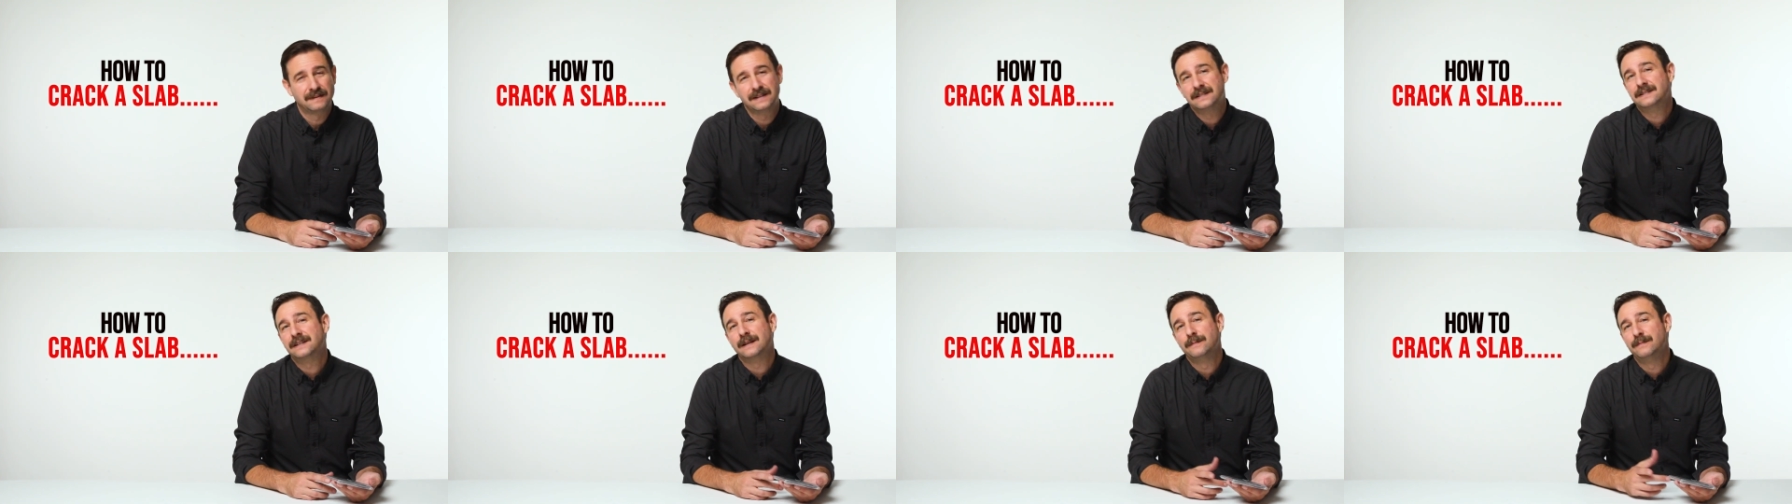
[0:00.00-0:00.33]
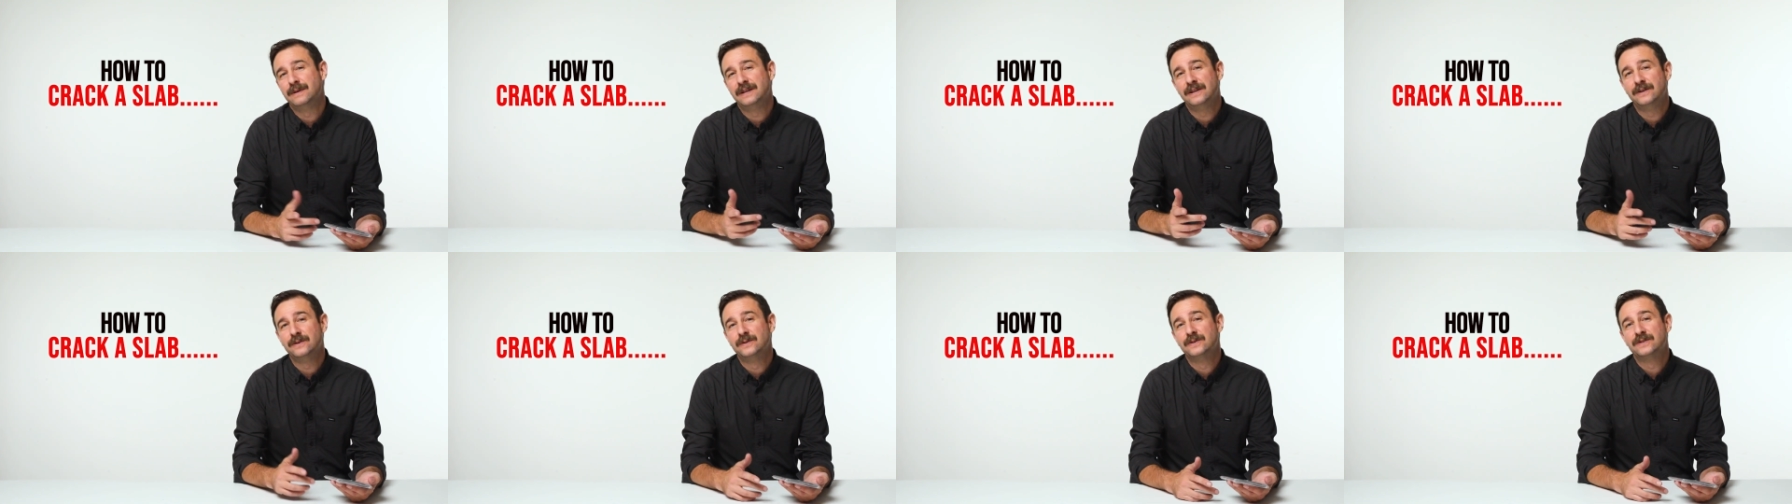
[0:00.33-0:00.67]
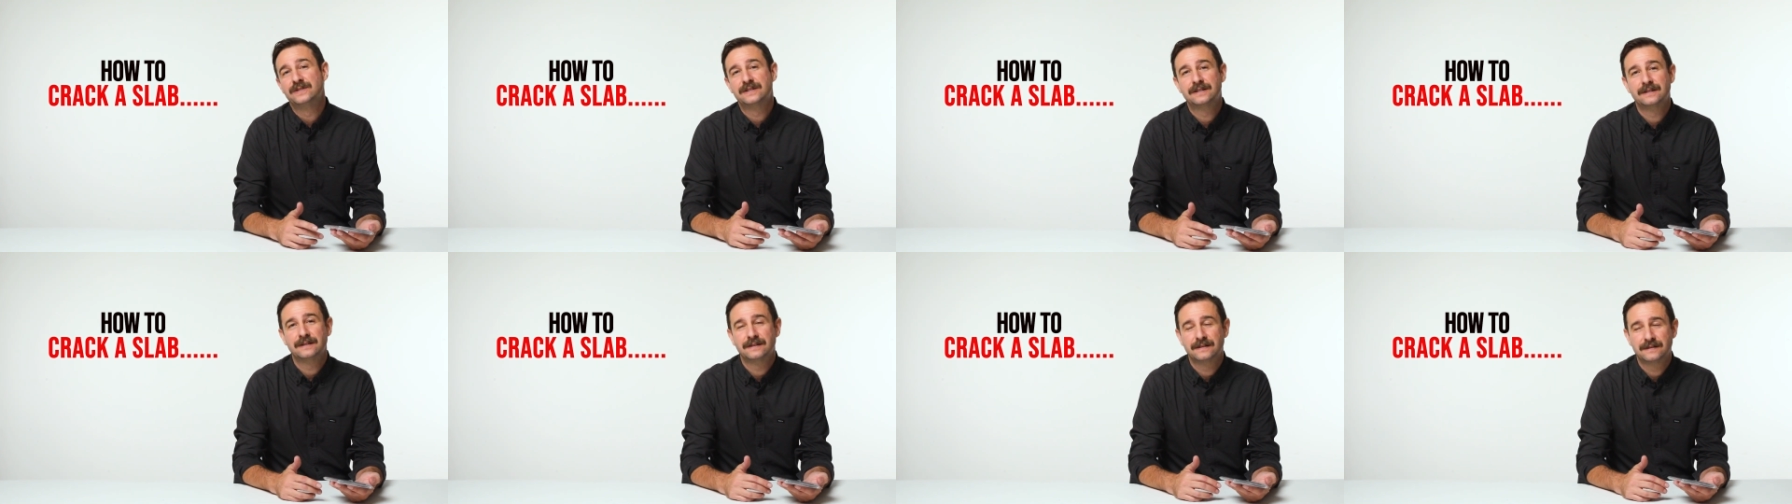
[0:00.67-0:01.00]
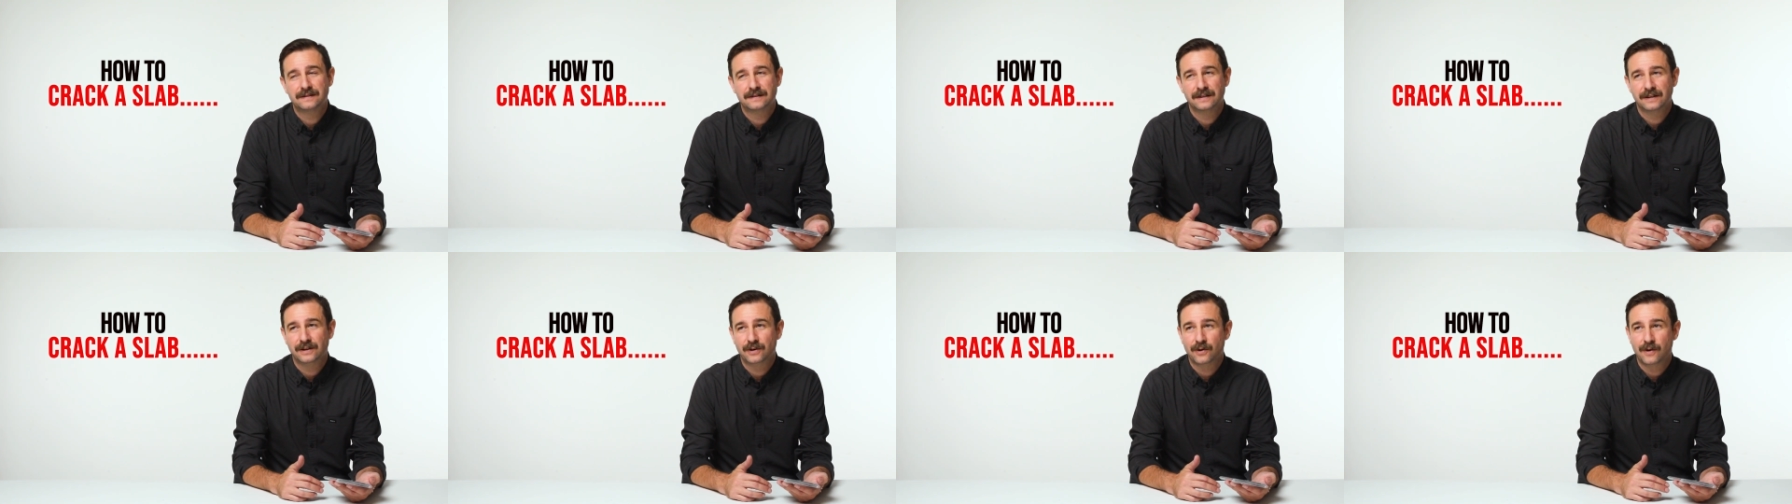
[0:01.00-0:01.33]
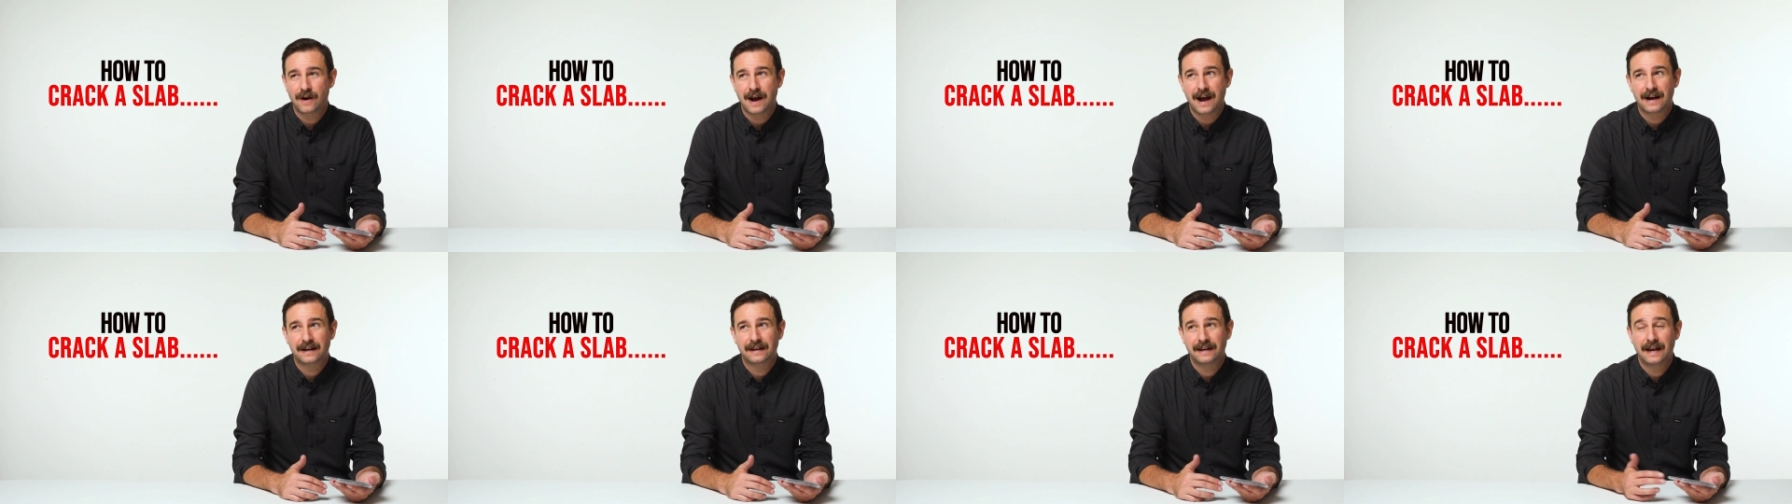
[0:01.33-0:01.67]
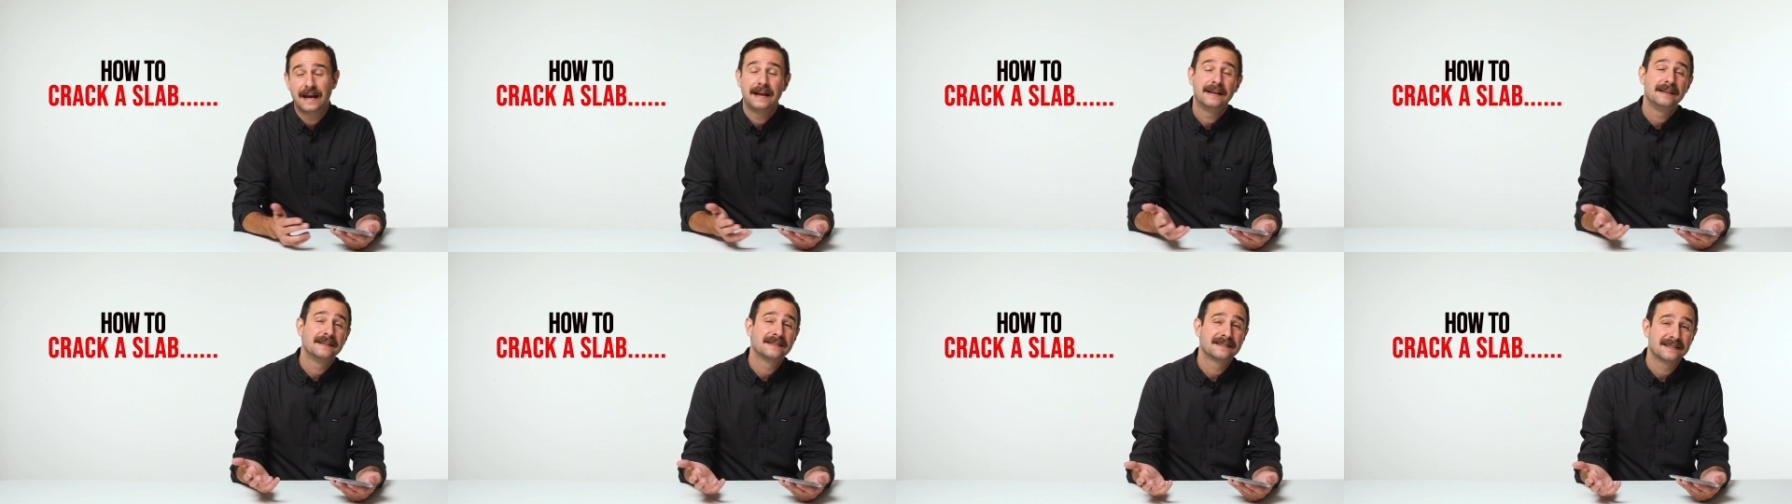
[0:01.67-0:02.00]
can be used to crack
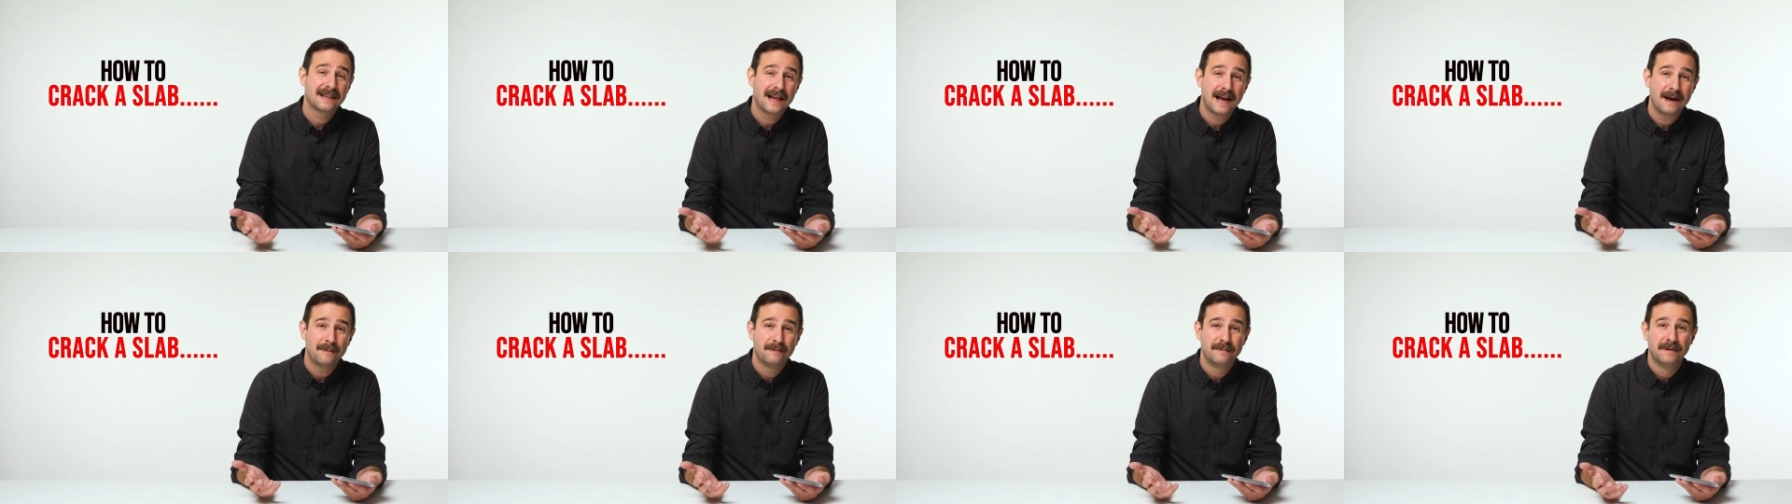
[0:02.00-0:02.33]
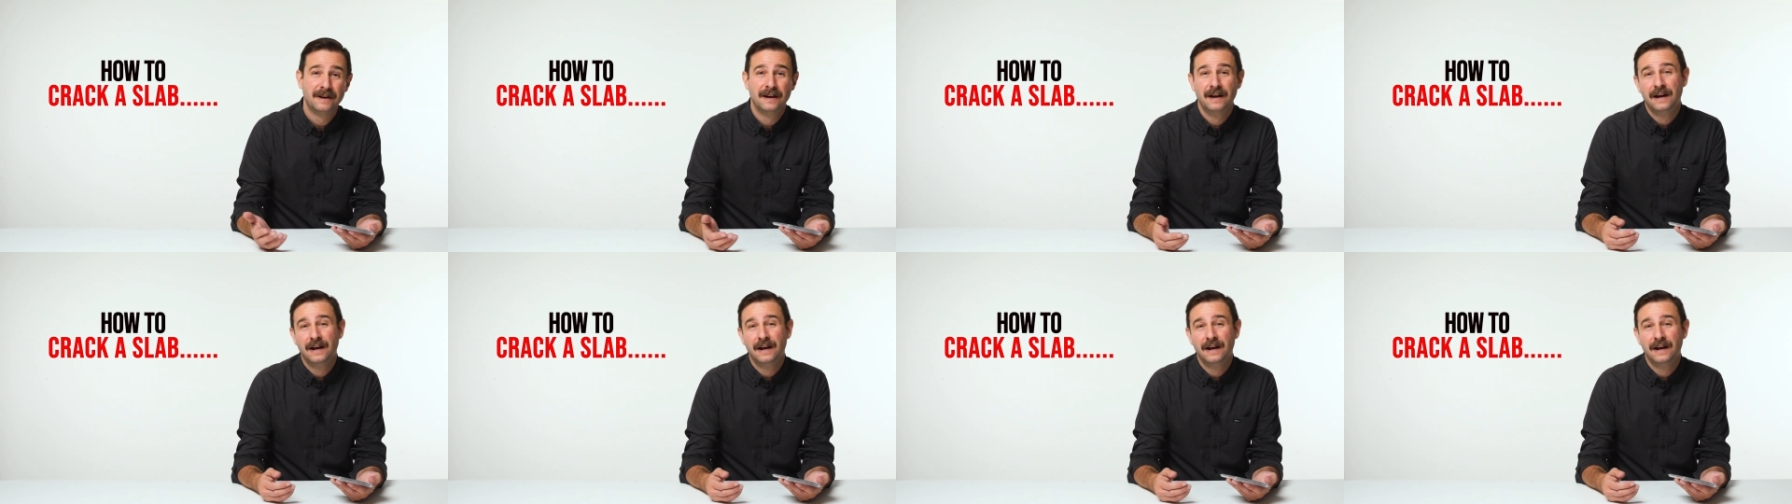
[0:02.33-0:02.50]
any slab.